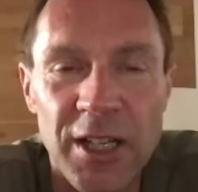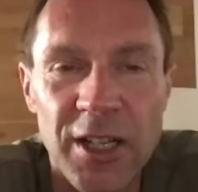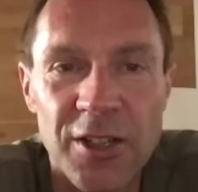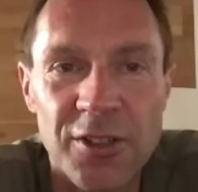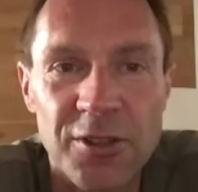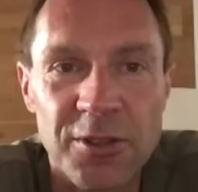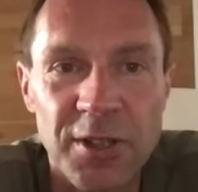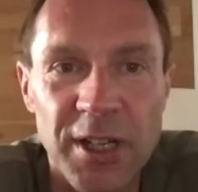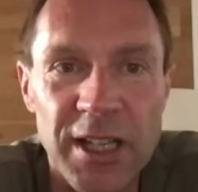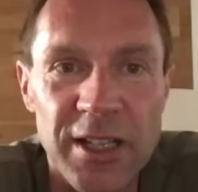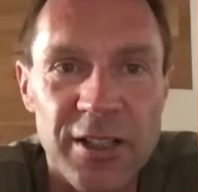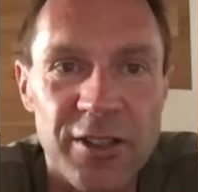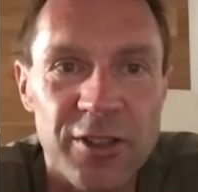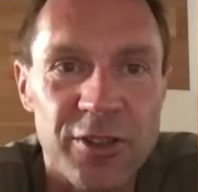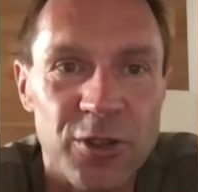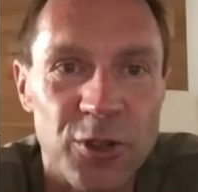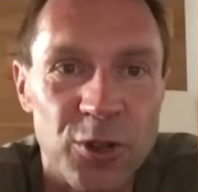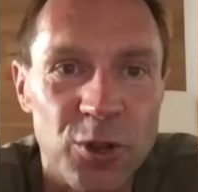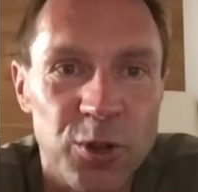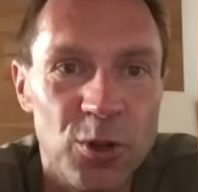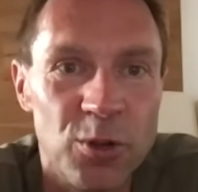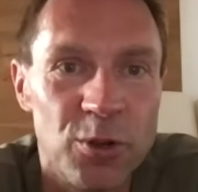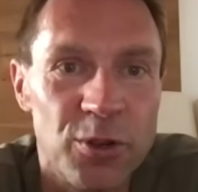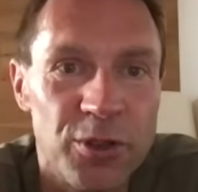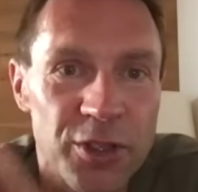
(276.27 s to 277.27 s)
So that's
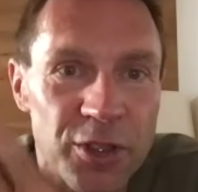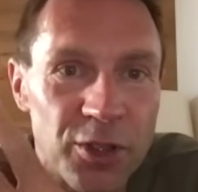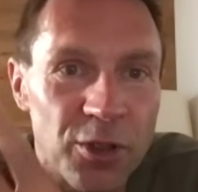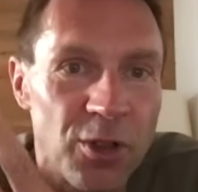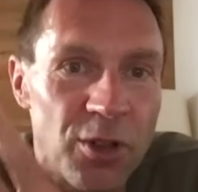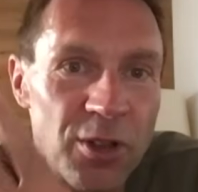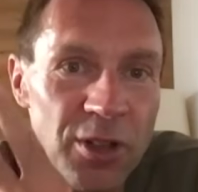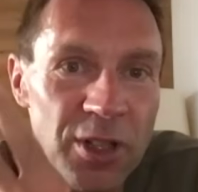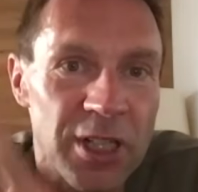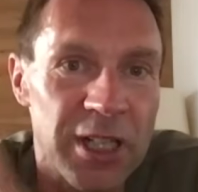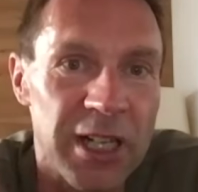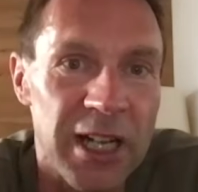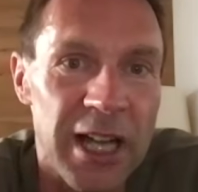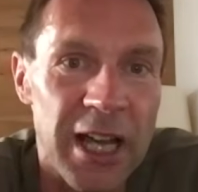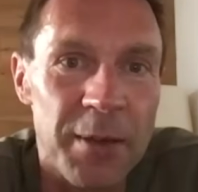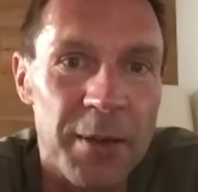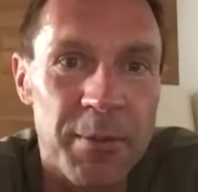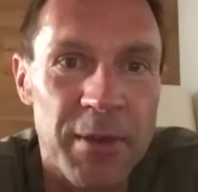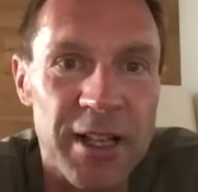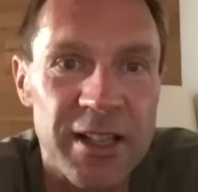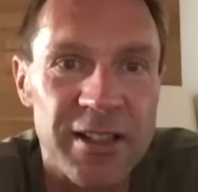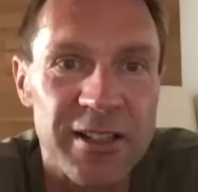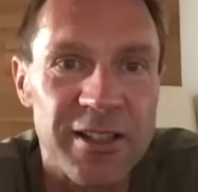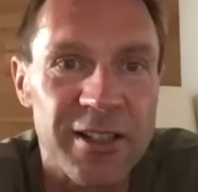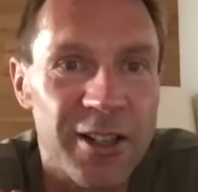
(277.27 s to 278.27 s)
2 strong
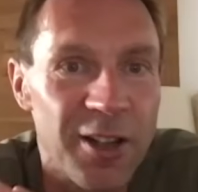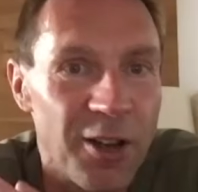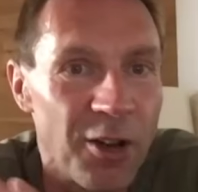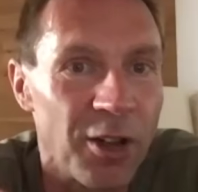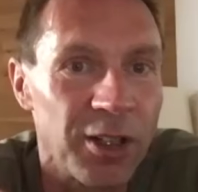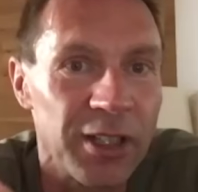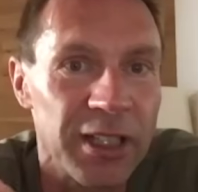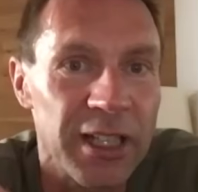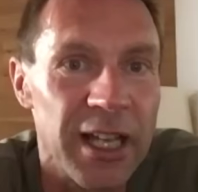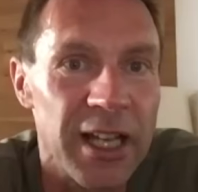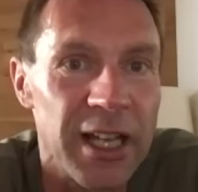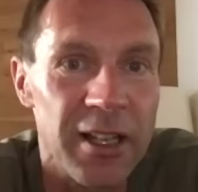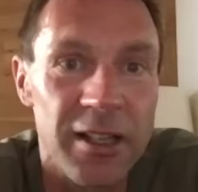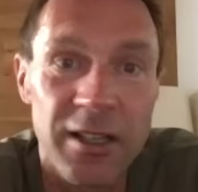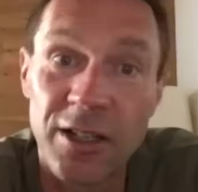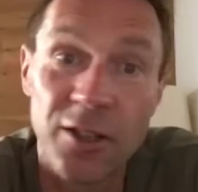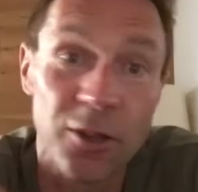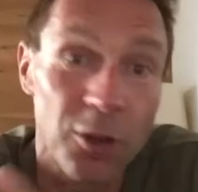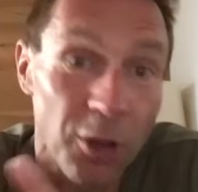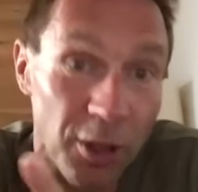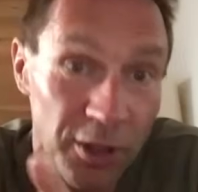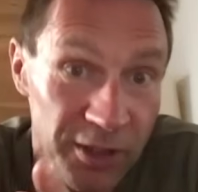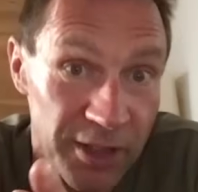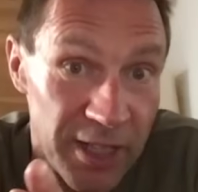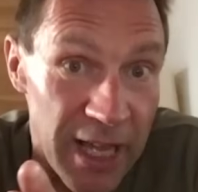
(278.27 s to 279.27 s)
climbers not
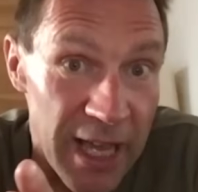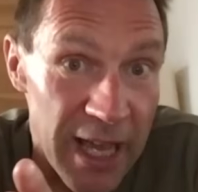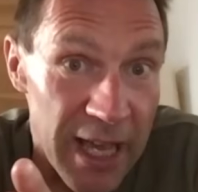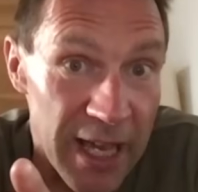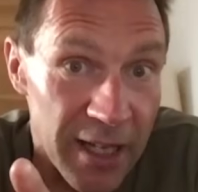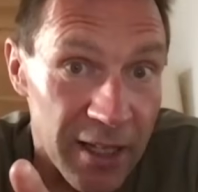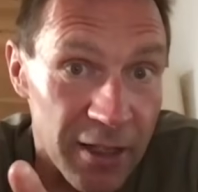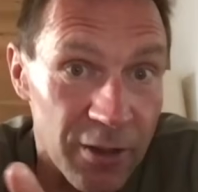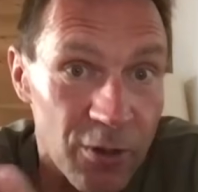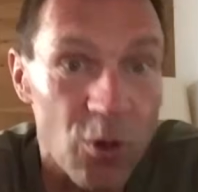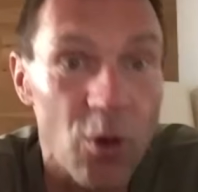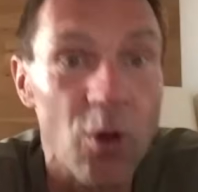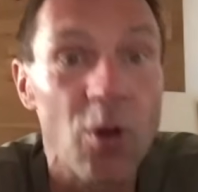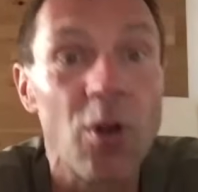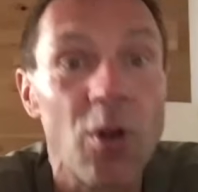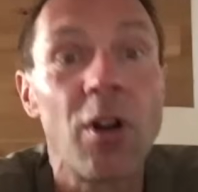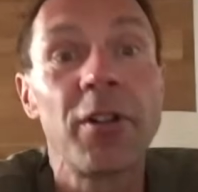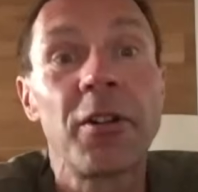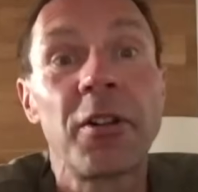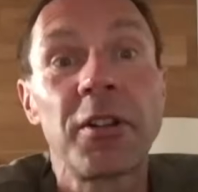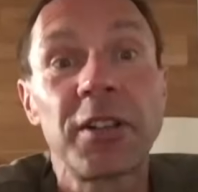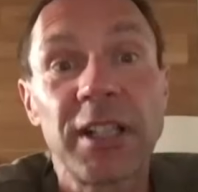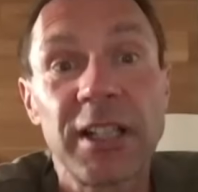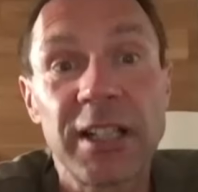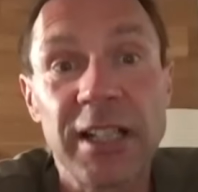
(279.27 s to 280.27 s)
there or
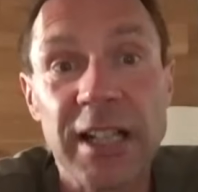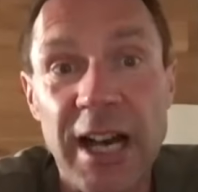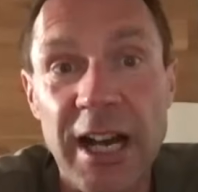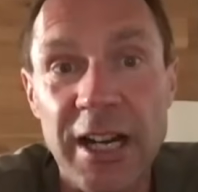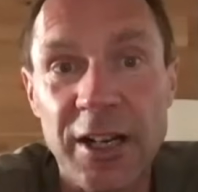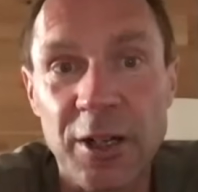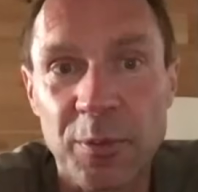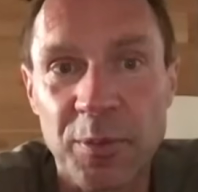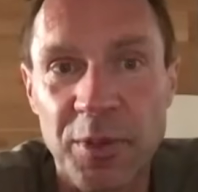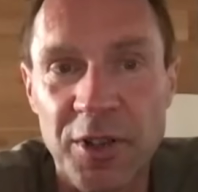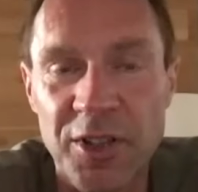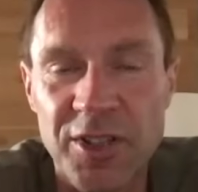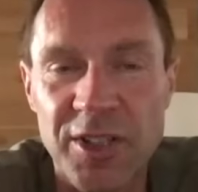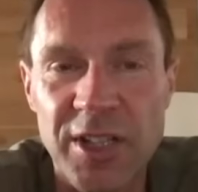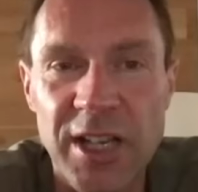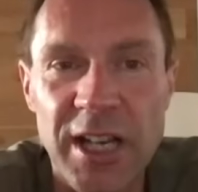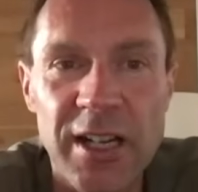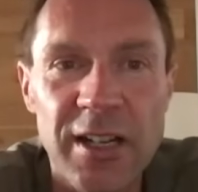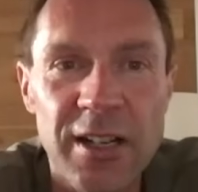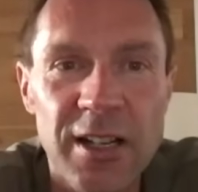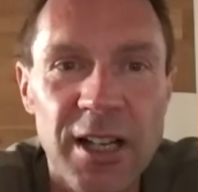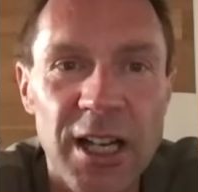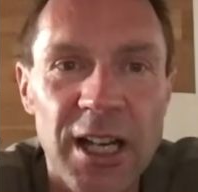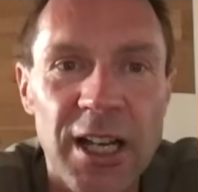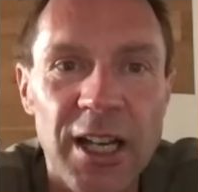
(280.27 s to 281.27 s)
not at
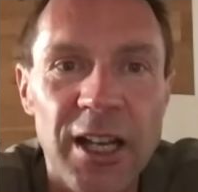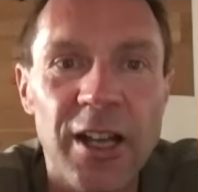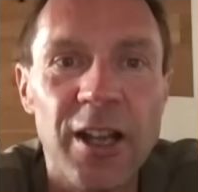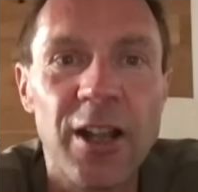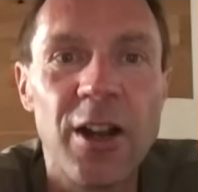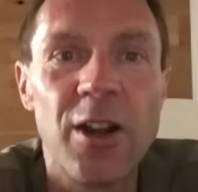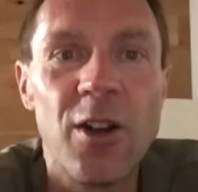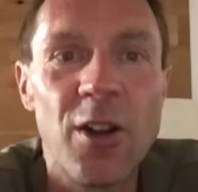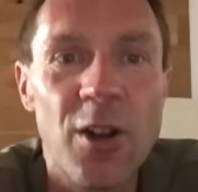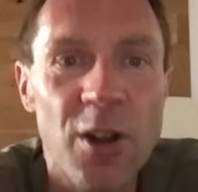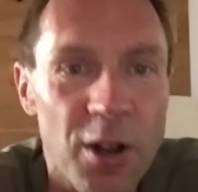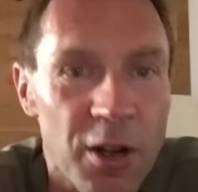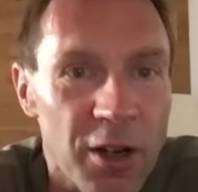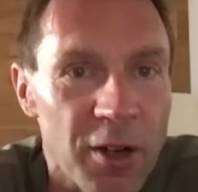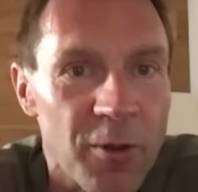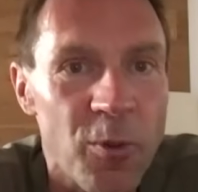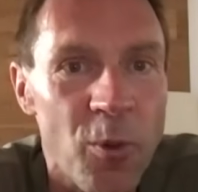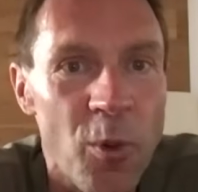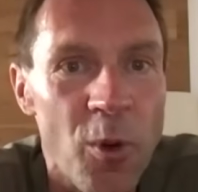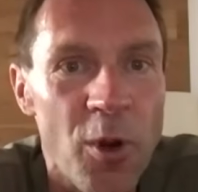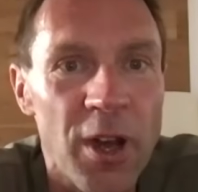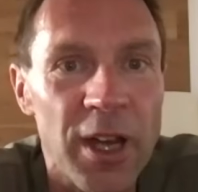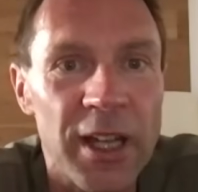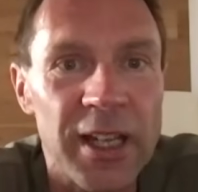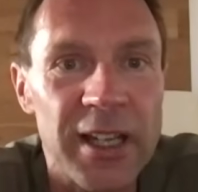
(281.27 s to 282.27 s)
100%. A lot of
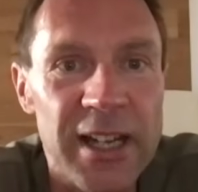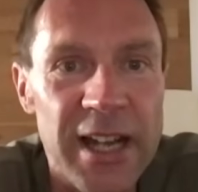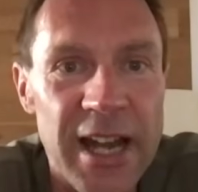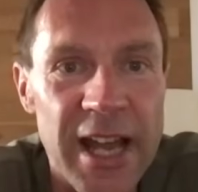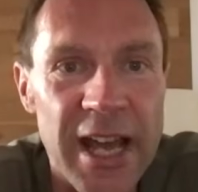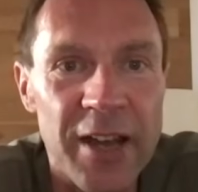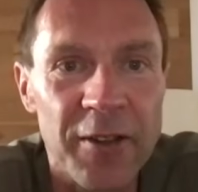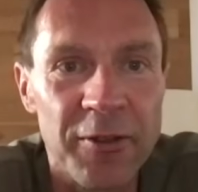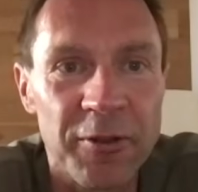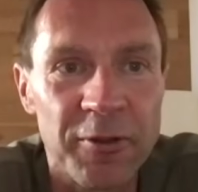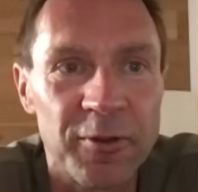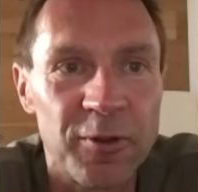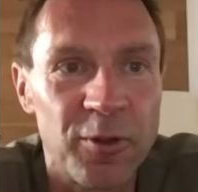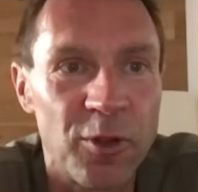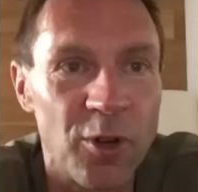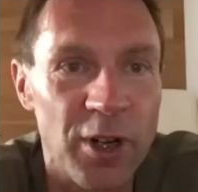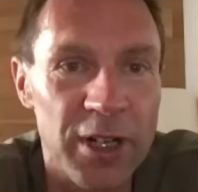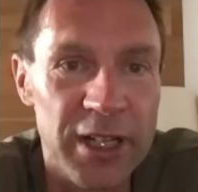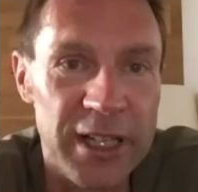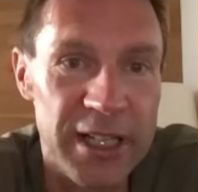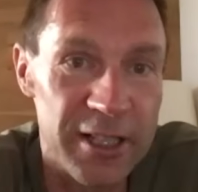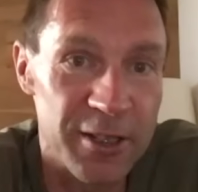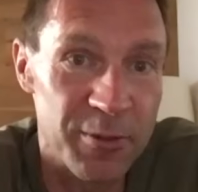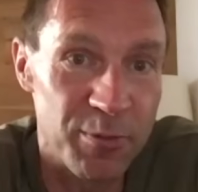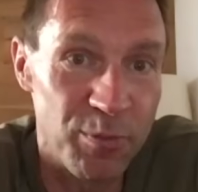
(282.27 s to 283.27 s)
work left for
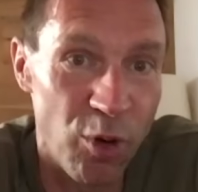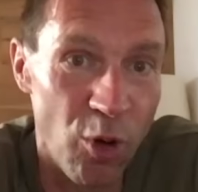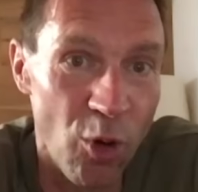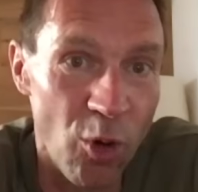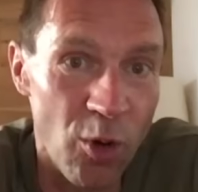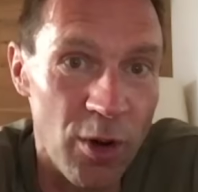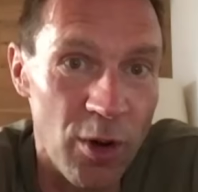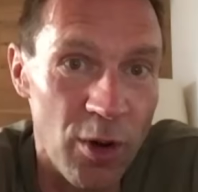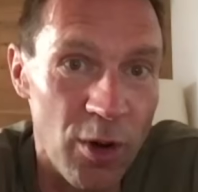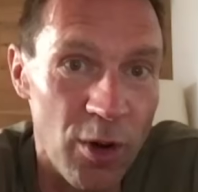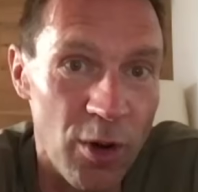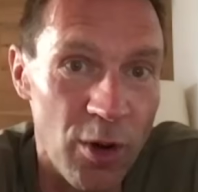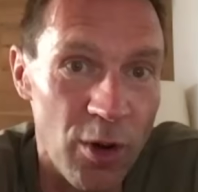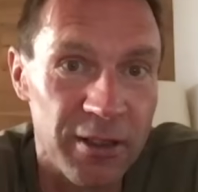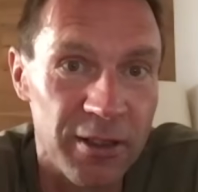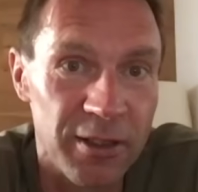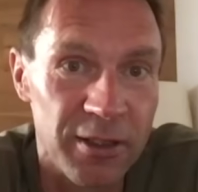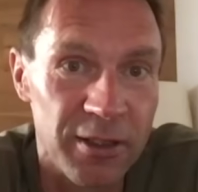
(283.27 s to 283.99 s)
Nils Politt